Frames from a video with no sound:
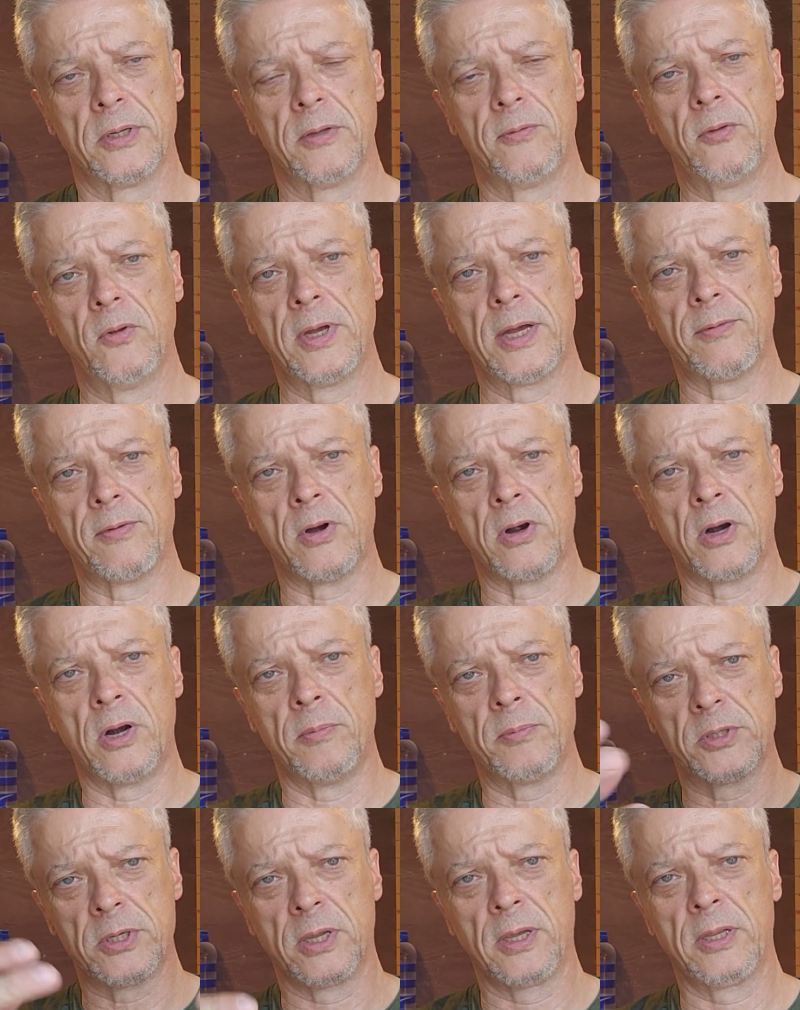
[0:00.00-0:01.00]
If you have
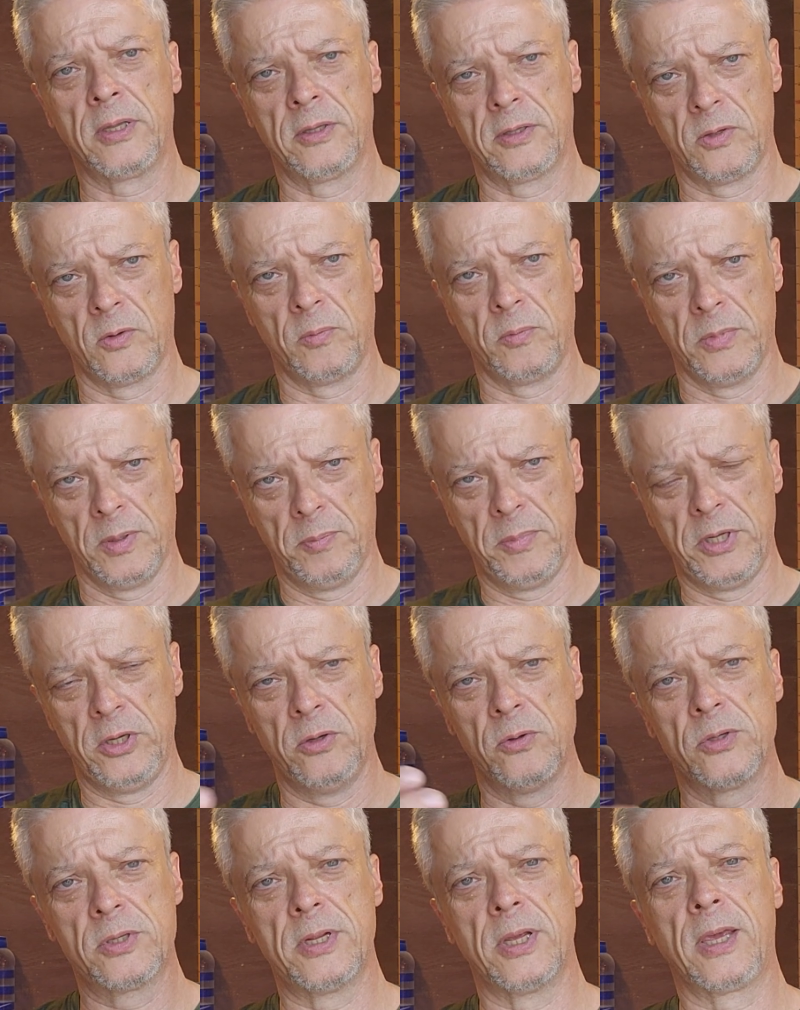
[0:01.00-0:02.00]
arms to be
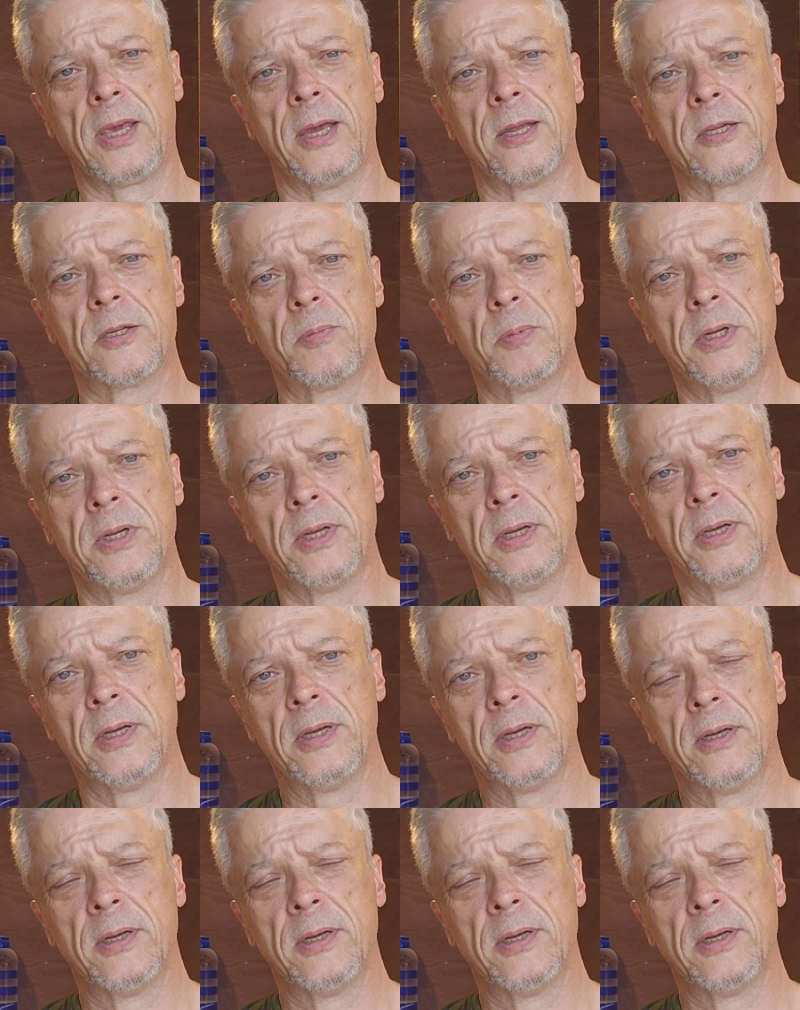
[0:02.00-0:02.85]
used against me,